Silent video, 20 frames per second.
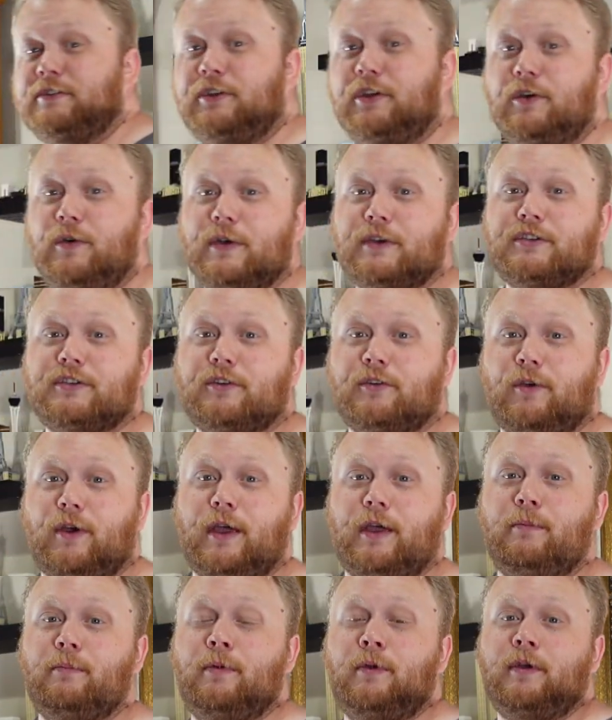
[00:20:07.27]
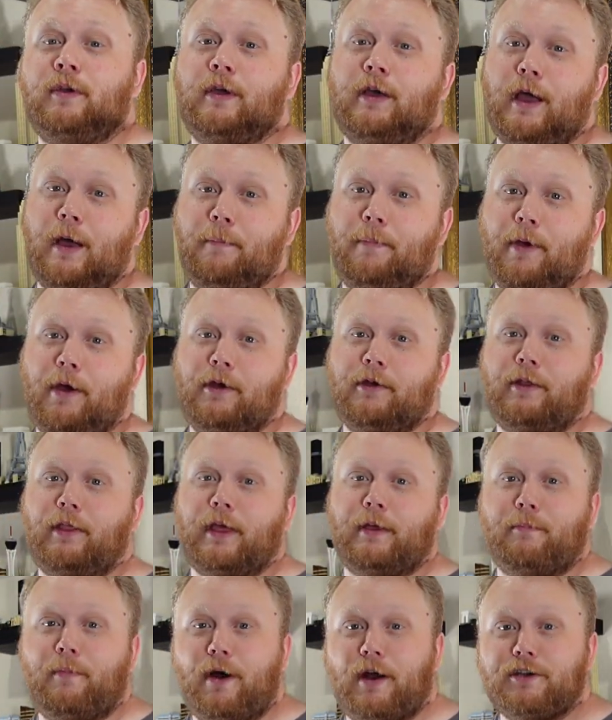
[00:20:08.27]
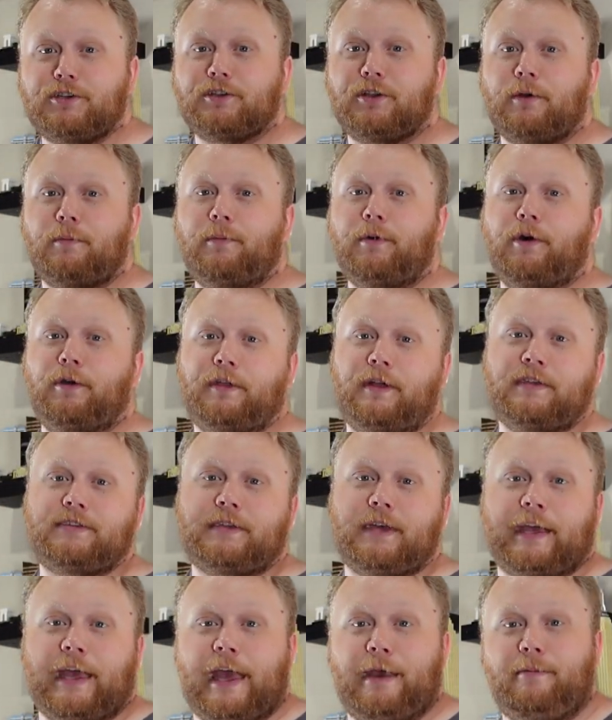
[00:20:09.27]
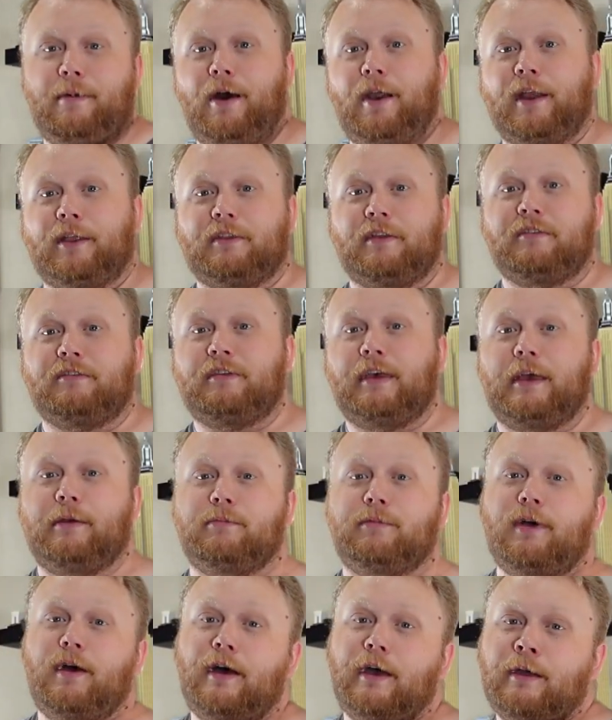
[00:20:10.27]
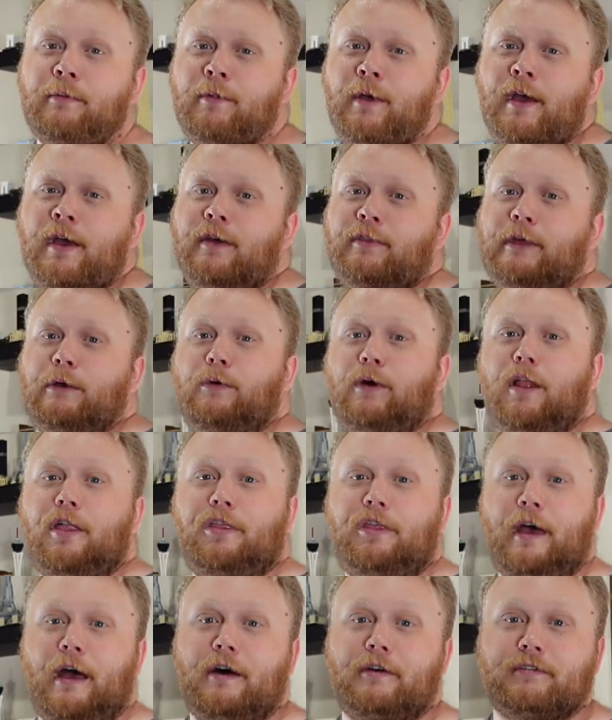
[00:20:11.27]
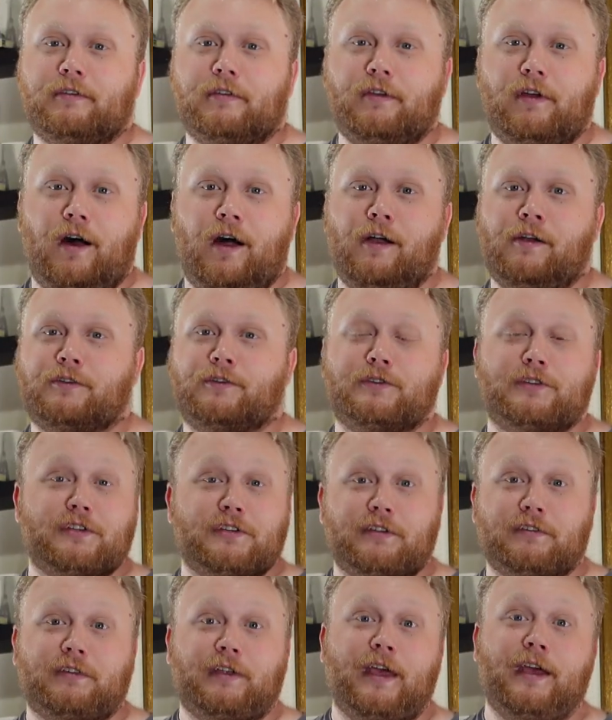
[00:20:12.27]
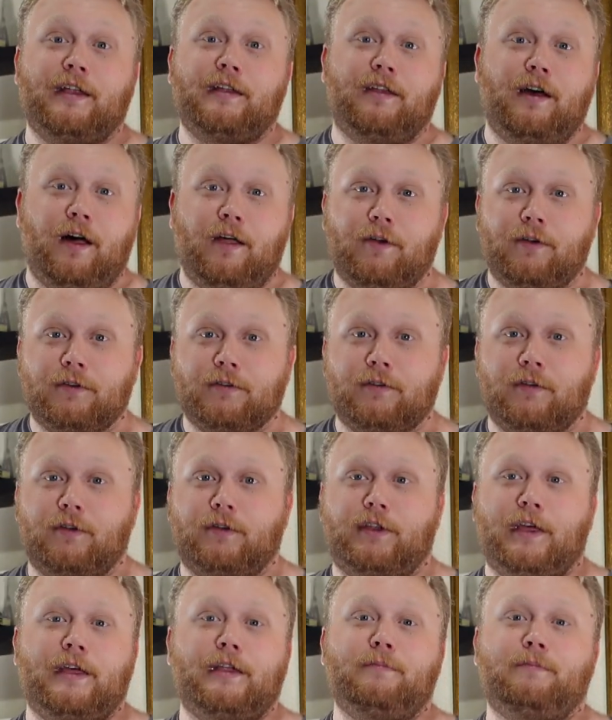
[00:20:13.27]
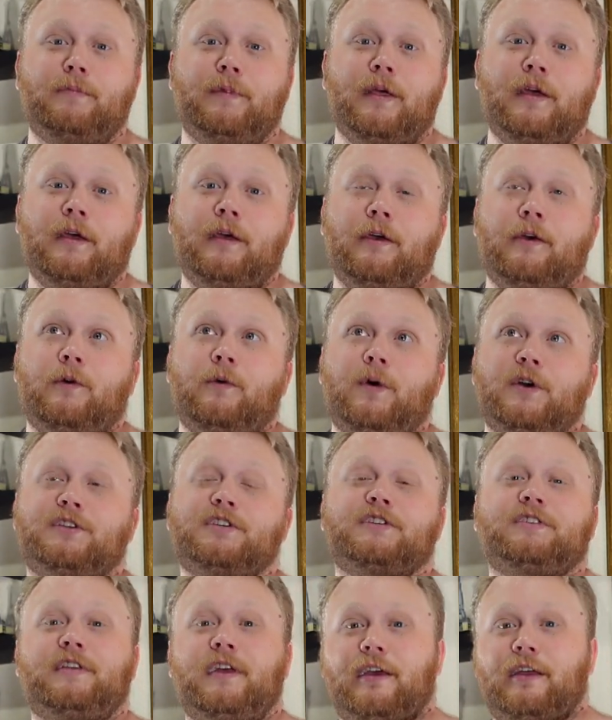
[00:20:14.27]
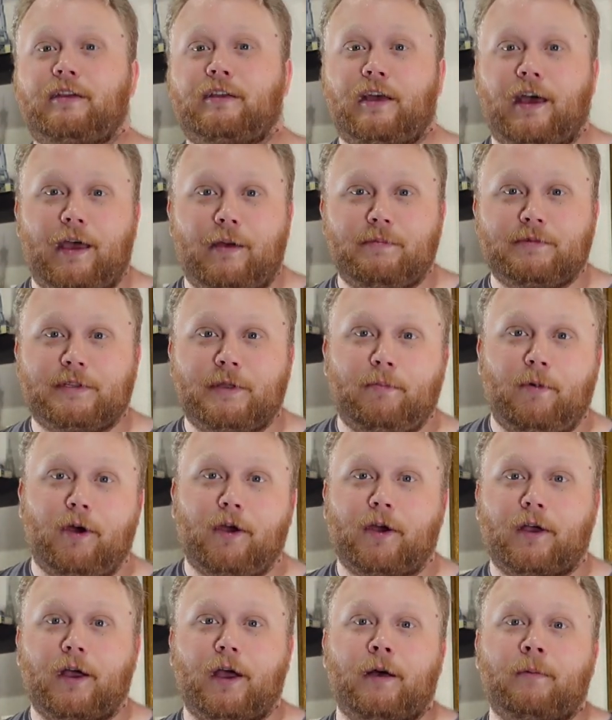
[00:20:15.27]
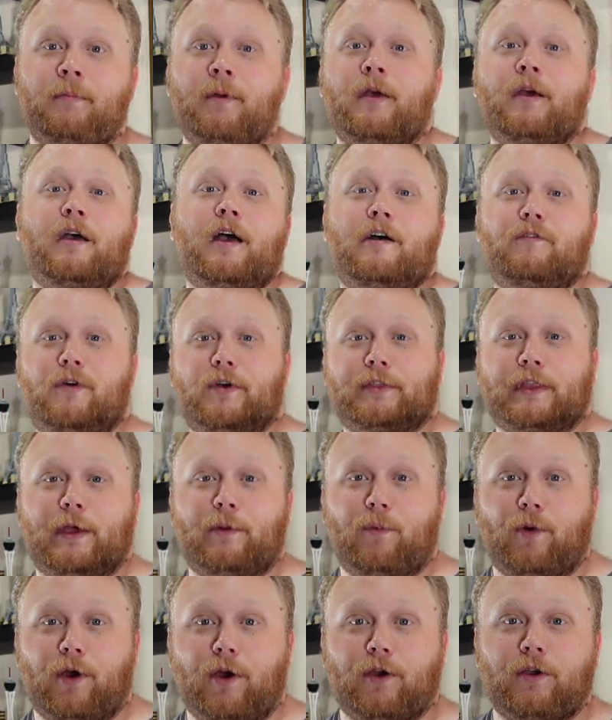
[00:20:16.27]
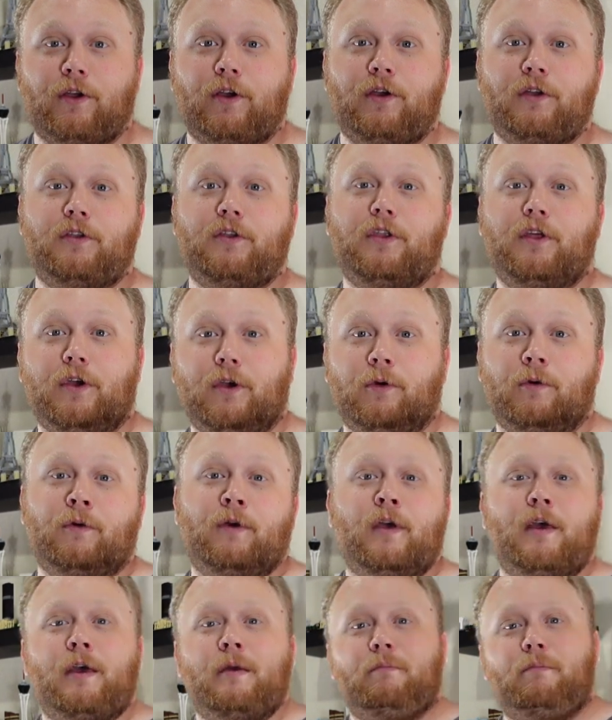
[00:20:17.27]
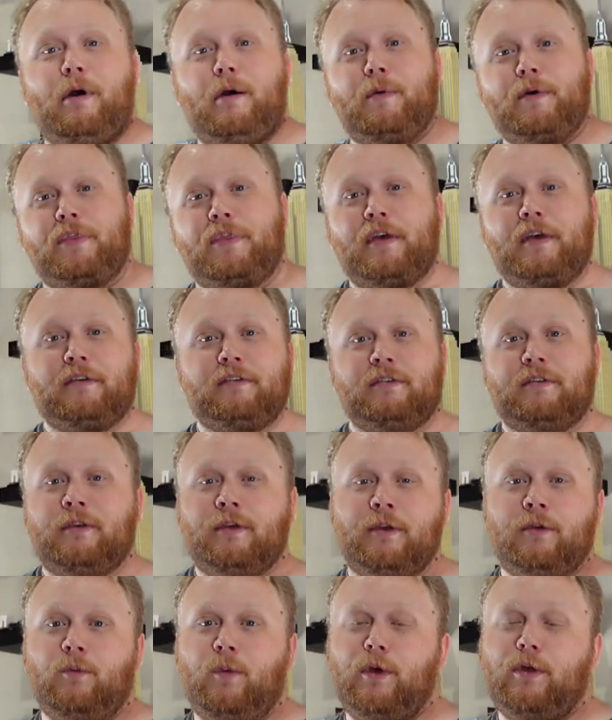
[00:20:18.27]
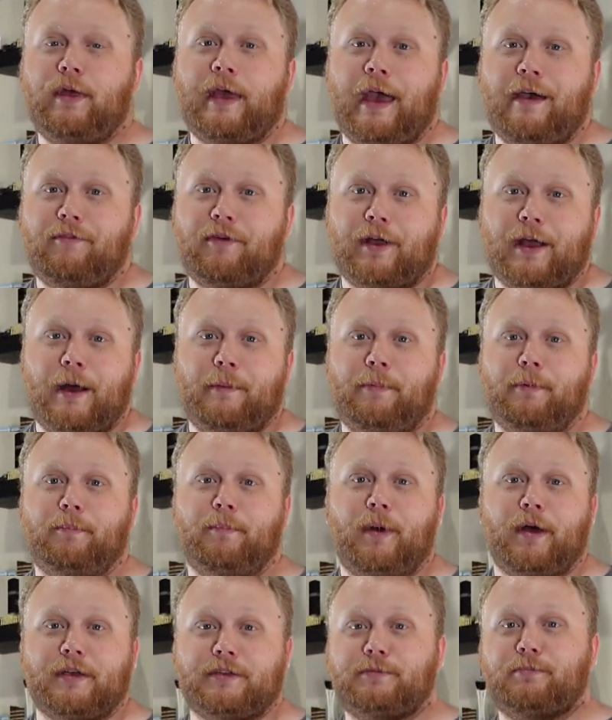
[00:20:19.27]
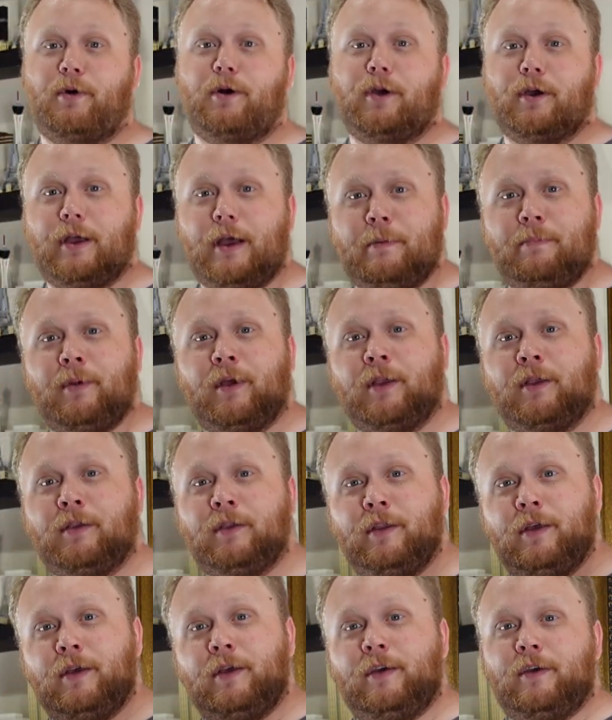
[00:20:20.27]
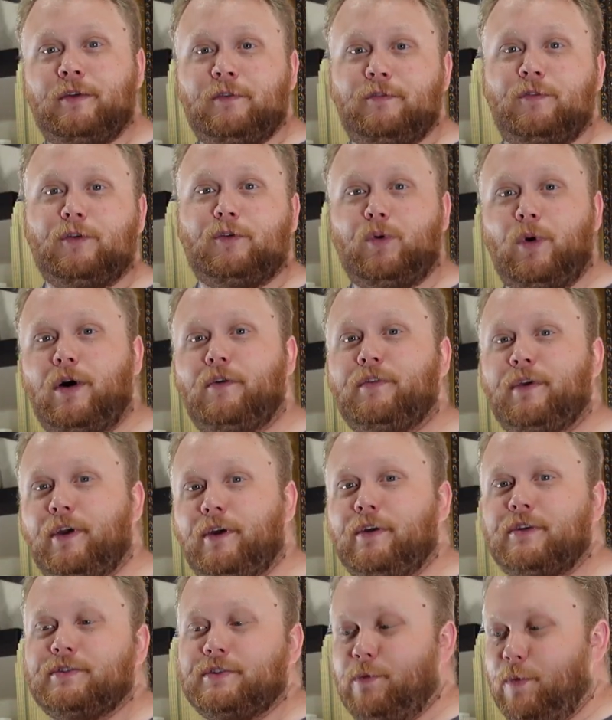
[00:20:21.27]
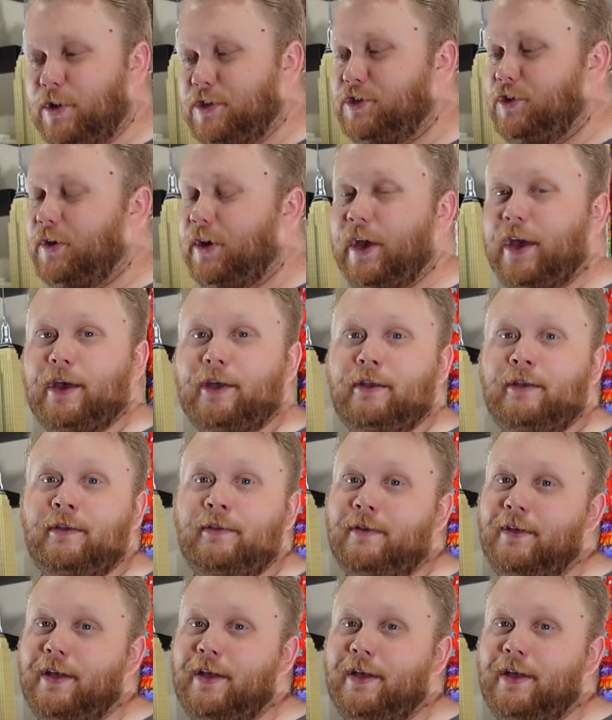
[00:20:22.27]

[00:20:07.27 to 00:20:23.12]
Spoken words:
too extreme compared to like modular buildings that came out at the same time. They want $1,000, which is which is 10 times the markup of what they were new. But with this, we only have a couple bucks markup, and for 12 years and what you get,